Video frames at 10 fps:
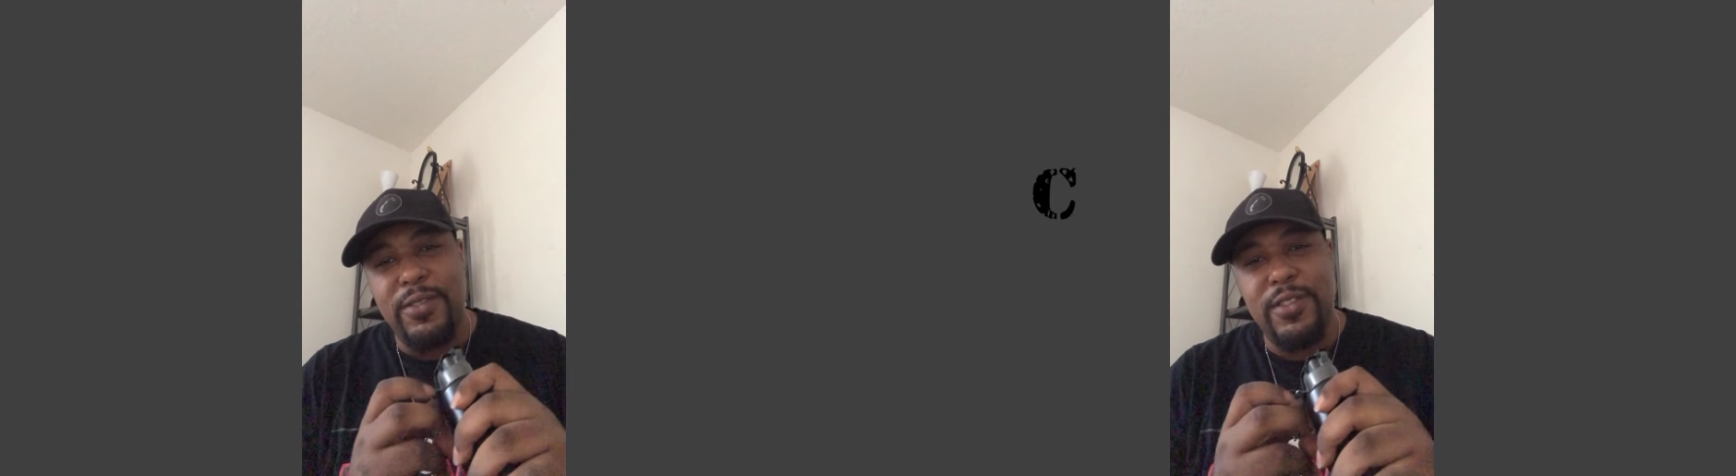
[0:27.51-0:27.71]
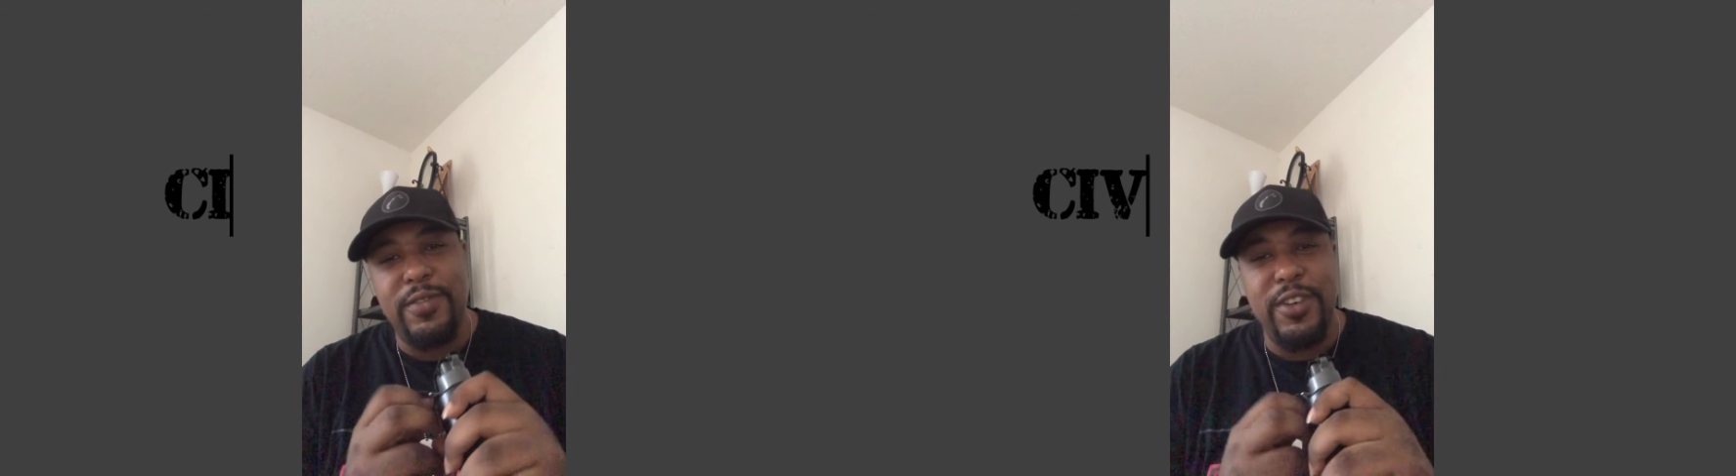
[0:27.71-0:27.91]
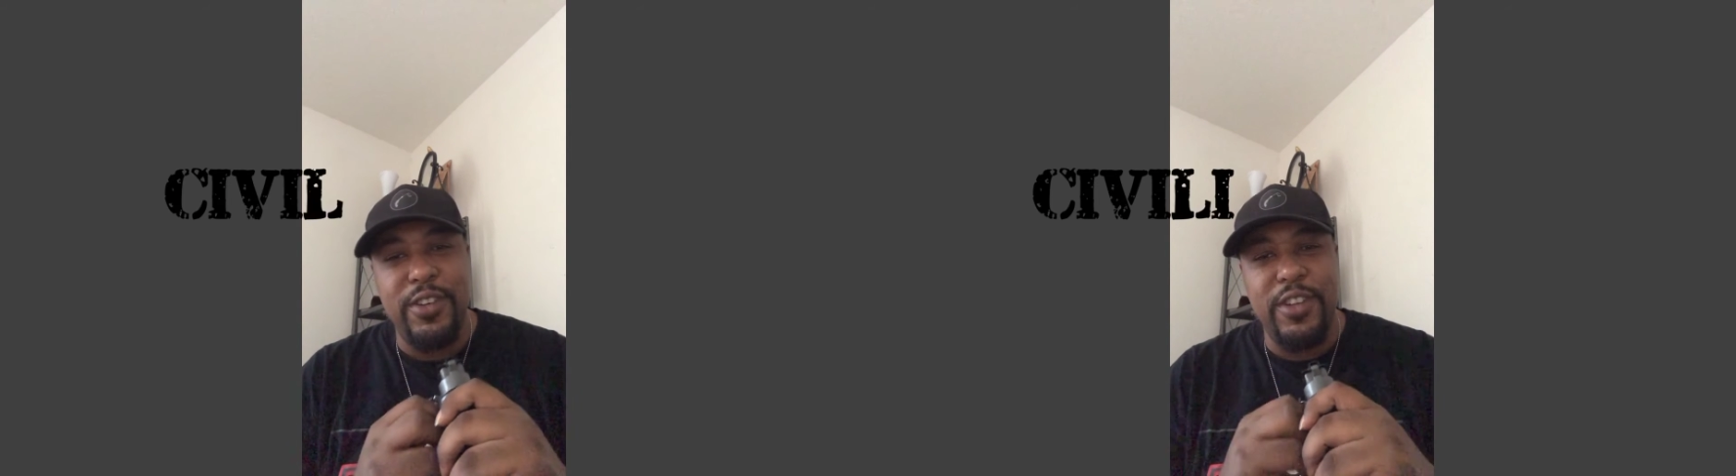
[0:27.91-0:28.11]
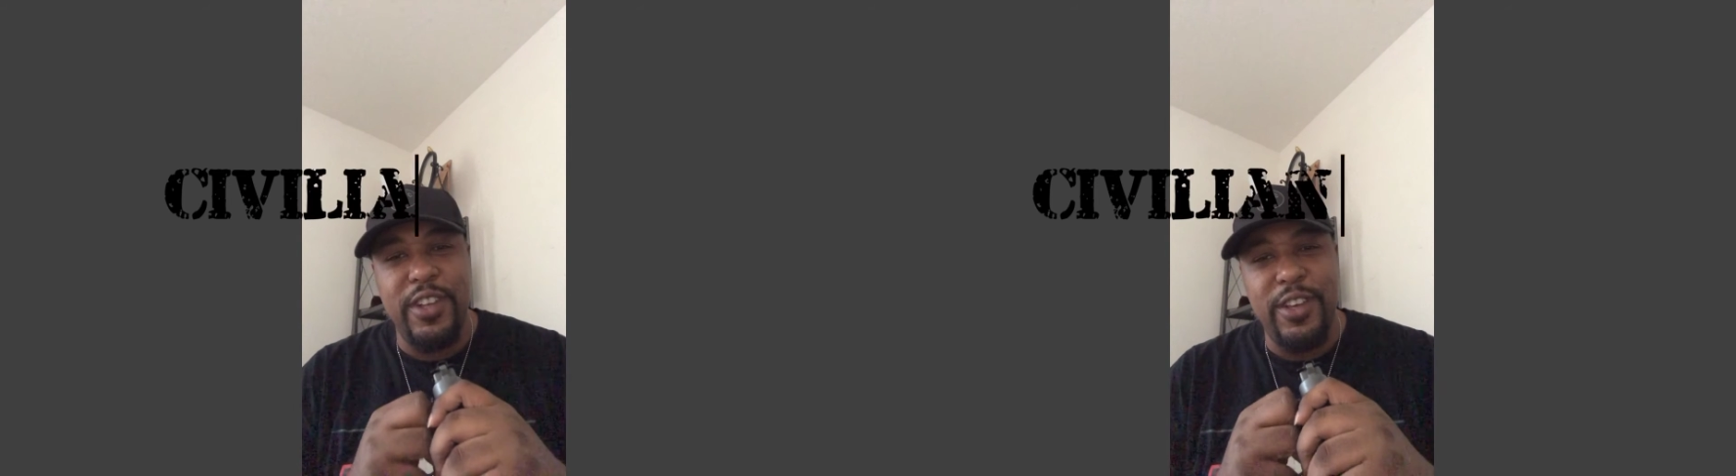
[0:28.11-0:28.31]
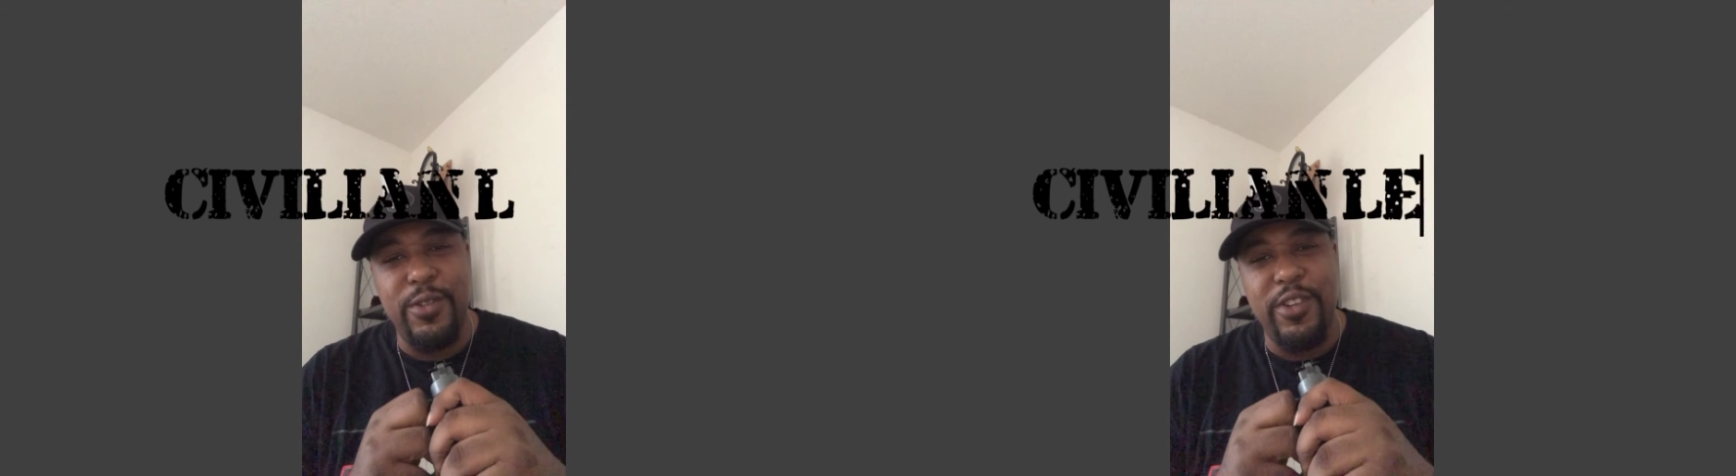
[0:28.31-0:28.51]
civilian
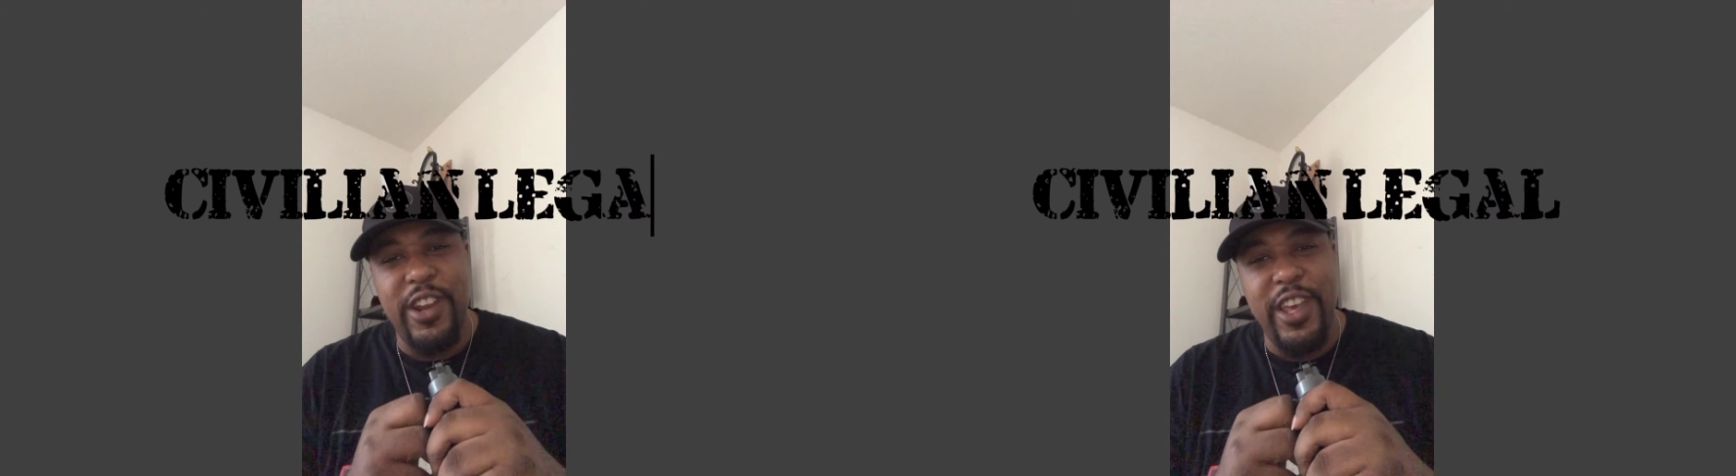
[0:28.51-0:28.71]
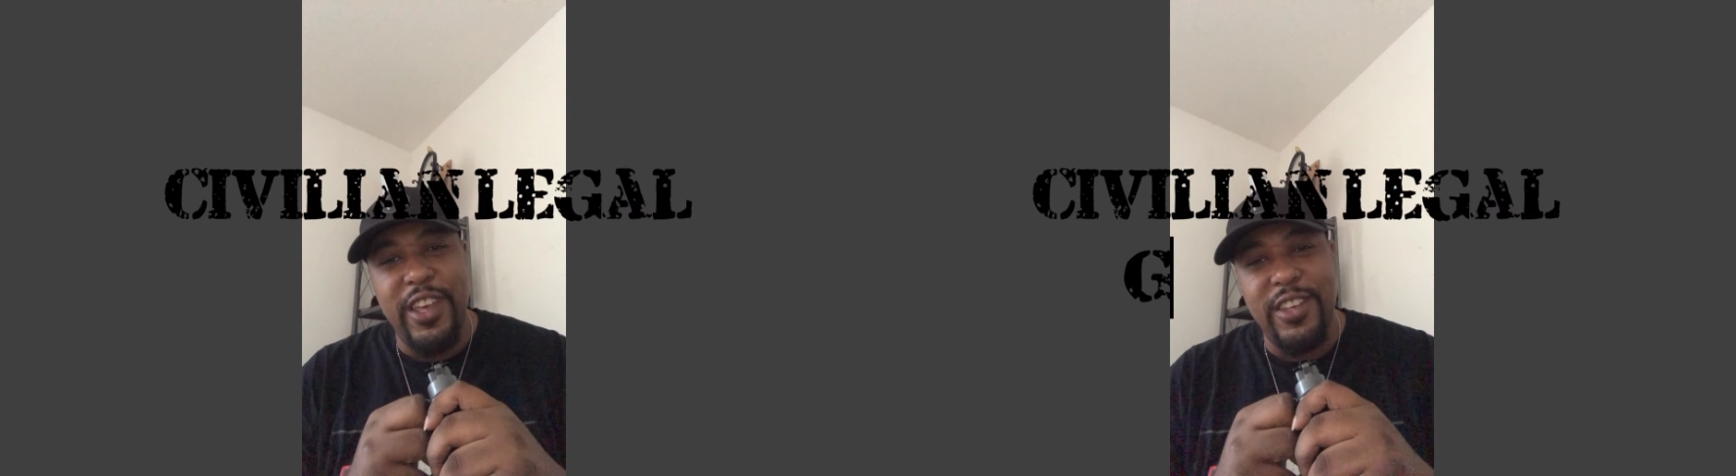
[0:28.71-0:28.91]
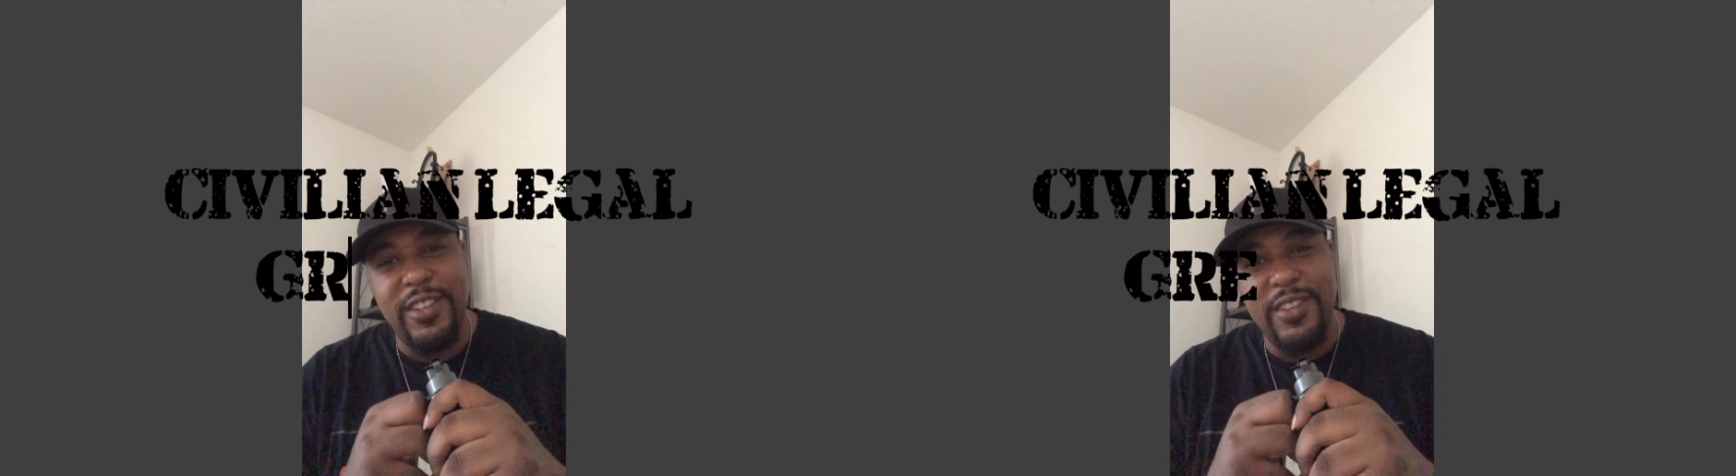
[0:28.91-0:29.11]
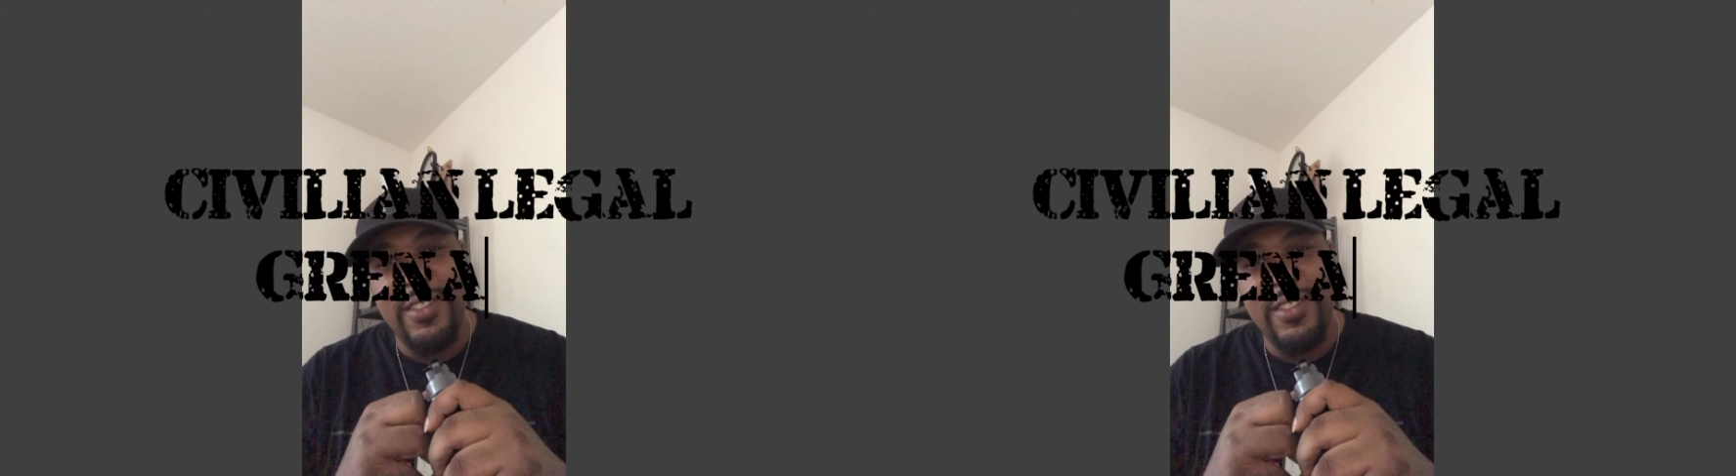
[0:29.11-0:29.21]
legal grenades.